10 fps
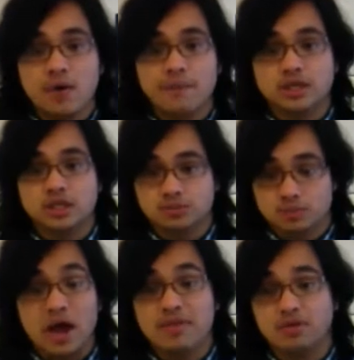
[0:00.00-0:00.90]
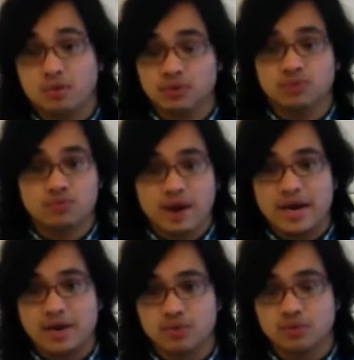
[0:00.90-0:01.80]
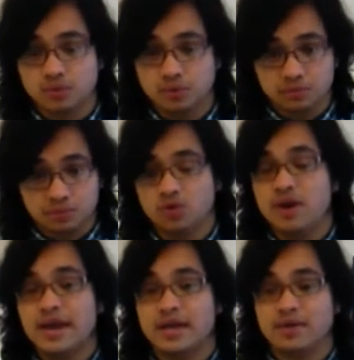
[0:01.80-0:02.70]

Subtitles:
which I thought was a really cool trick.